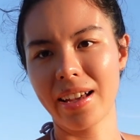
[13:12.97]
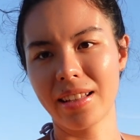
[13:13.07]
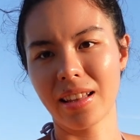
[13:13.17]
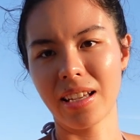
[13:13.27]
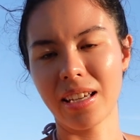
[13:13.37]

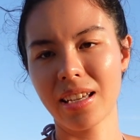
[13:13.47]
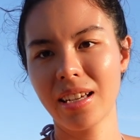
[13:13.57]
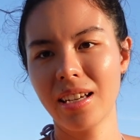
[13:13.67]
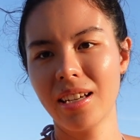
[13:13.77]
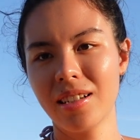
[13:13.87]
And like,
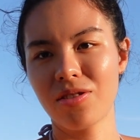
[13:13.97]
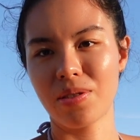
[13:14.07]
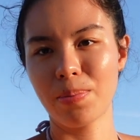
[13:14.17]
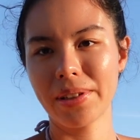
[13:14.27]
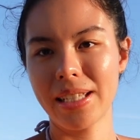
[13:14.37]

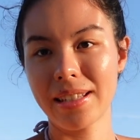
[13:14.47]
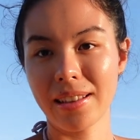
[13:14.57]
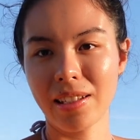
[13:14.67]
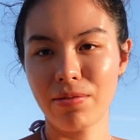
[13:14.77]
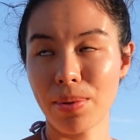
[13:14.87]
please
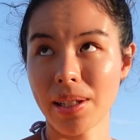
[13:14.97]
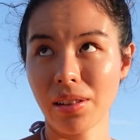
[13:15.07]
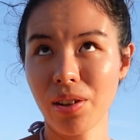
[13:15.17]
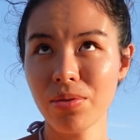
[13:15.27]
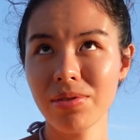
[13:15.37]
leave me
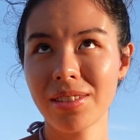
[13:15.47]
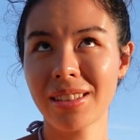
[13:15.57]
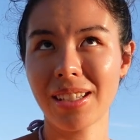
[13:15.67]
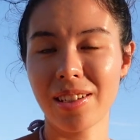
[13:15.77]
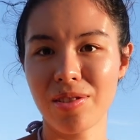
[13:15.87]
alone.
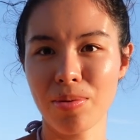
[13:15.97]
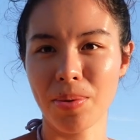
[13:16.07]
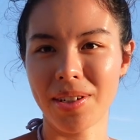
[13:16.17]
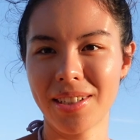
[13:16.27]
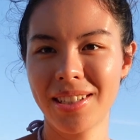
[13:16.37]
I just want to